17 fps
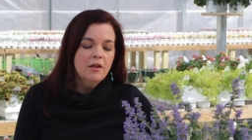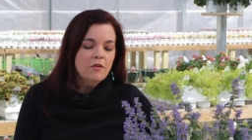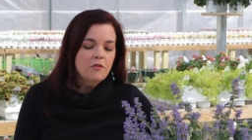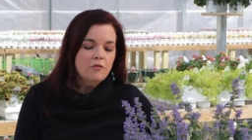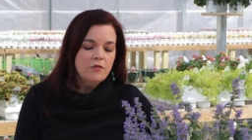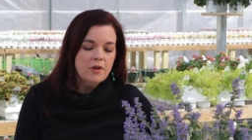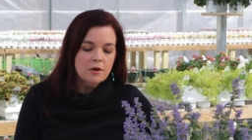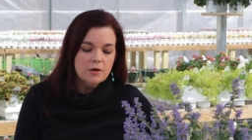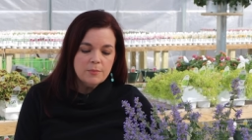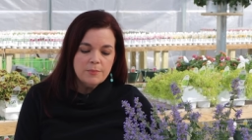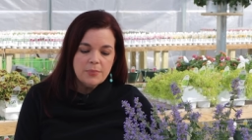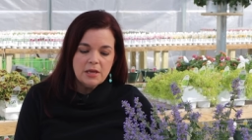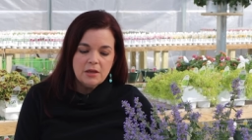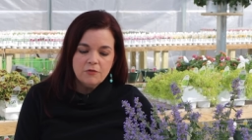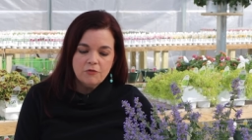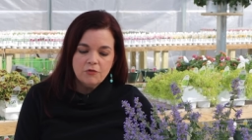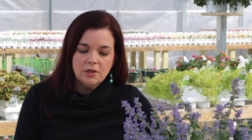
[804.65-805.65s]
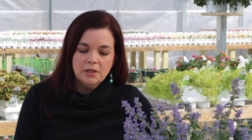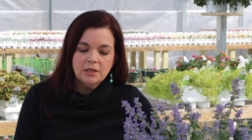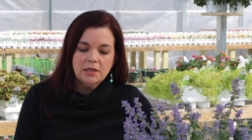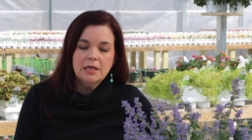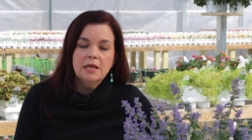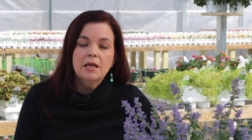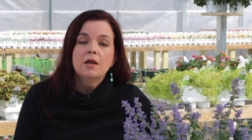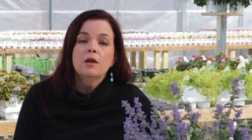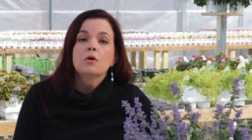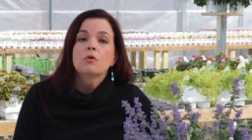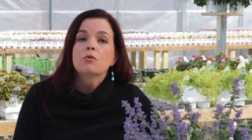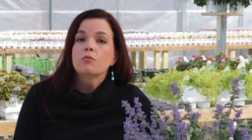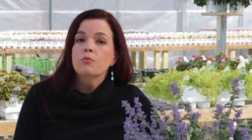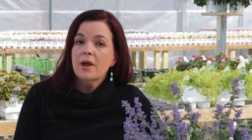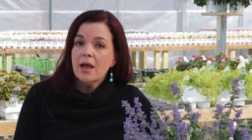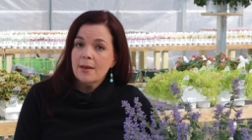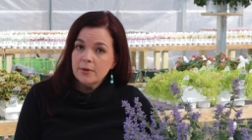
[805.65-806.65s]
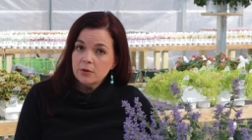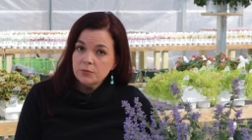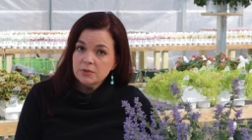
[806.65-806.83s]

Very bee friendly, rabbit